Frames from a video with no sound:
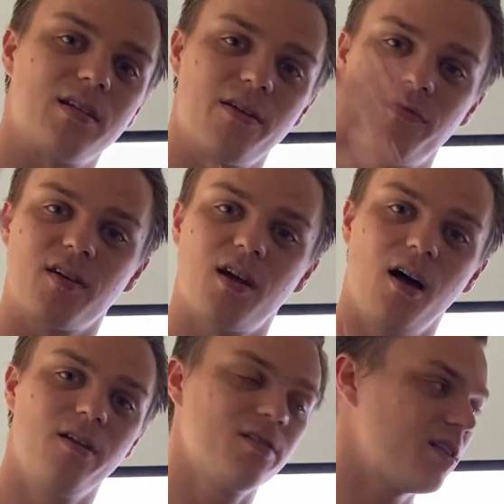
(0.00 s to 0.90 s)
different
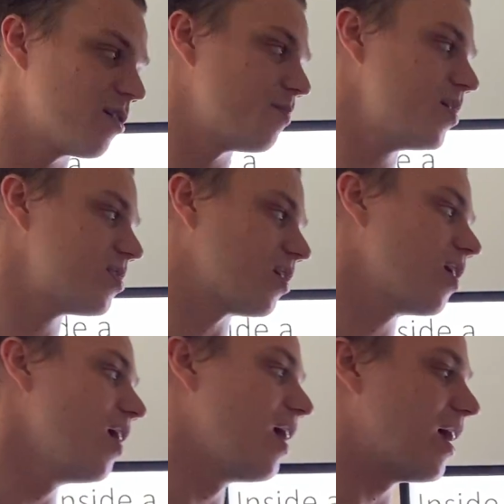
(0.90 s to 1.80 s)
colors that are missing,
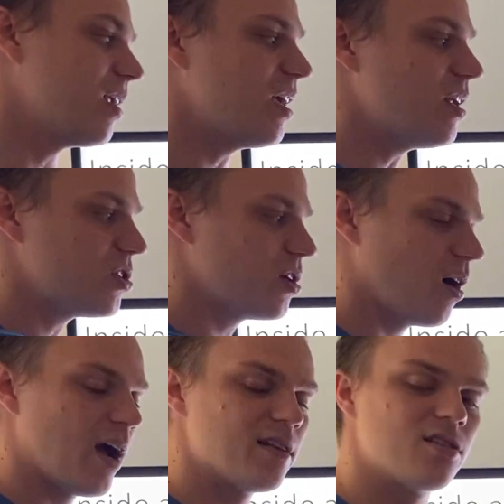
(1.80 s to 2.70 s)
and each star
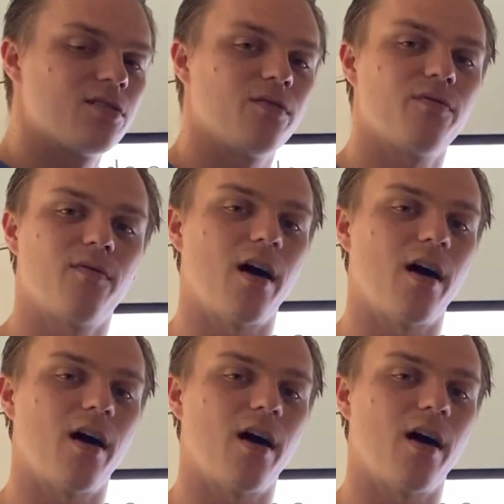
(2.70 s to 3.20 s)
has its own,